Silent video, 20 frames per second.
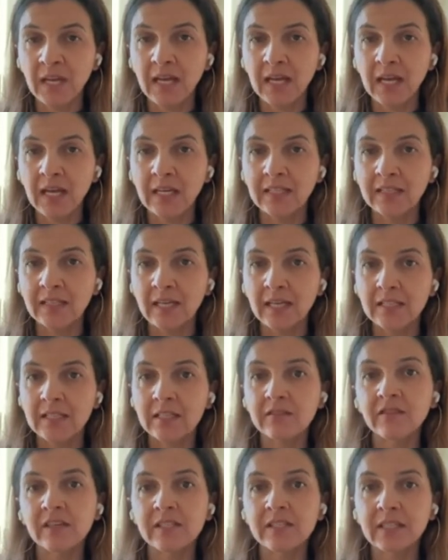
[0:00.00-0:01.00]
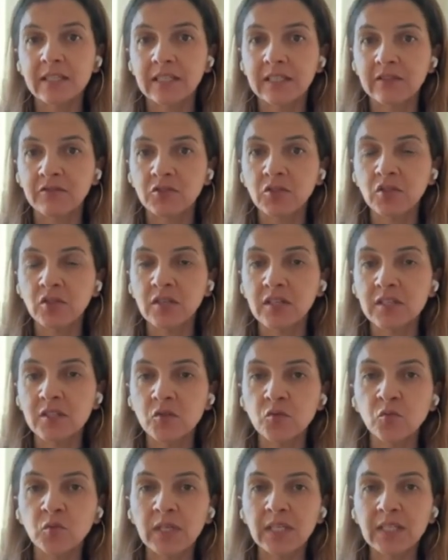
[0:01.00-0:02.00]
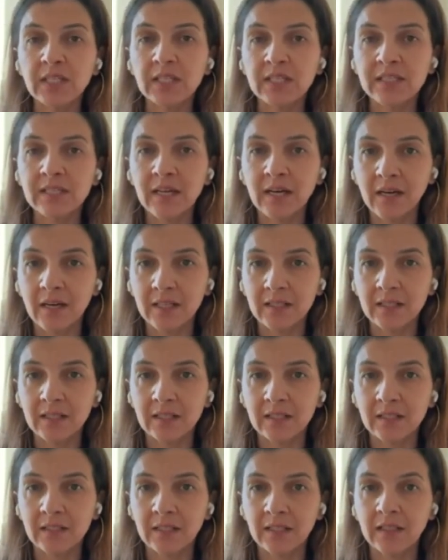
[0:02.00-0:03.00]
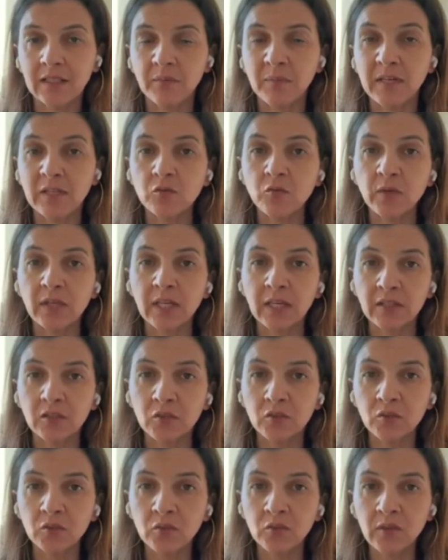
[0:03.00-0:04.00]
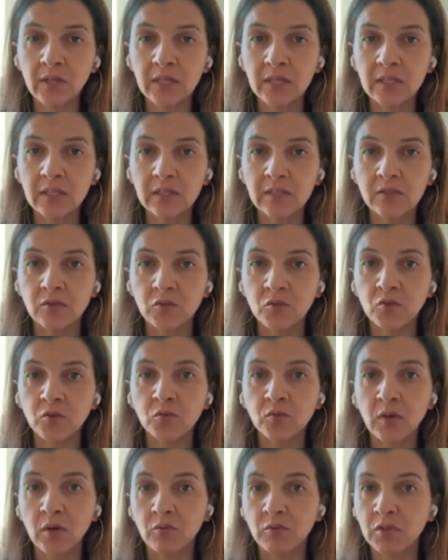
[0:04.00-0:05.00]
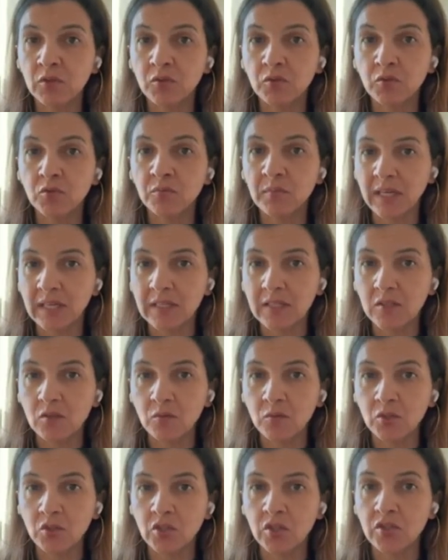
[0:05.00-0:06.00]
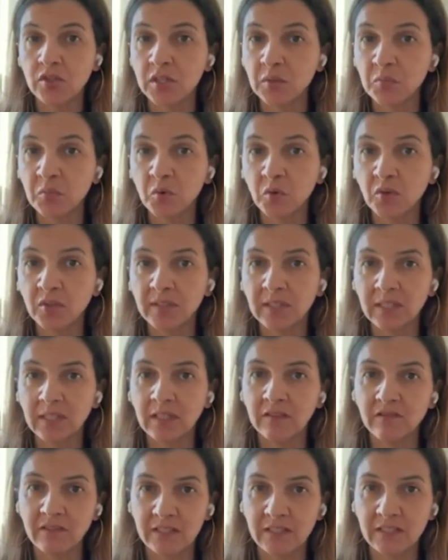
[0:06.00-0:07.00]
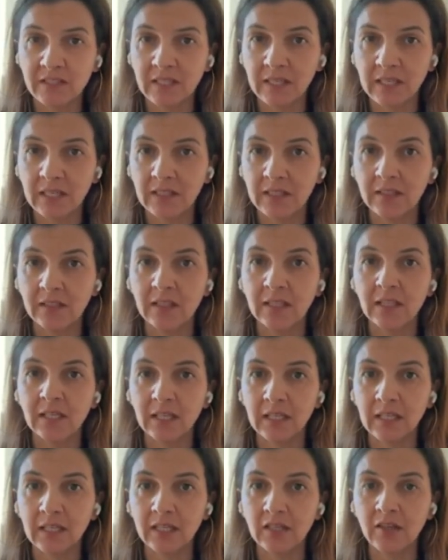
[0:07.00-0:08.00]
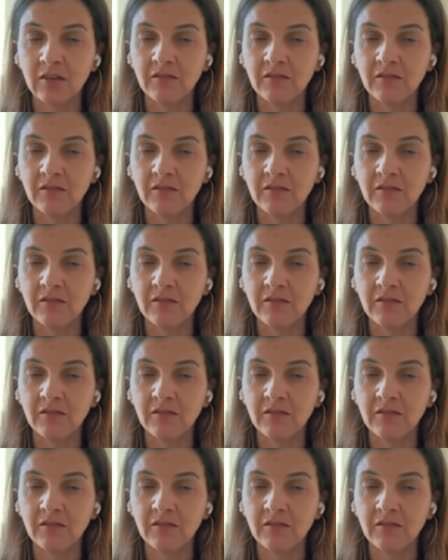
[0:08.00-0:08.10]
And as investigative journalists, we decided that the best we can do is do what we do best, which is report and investigate the killing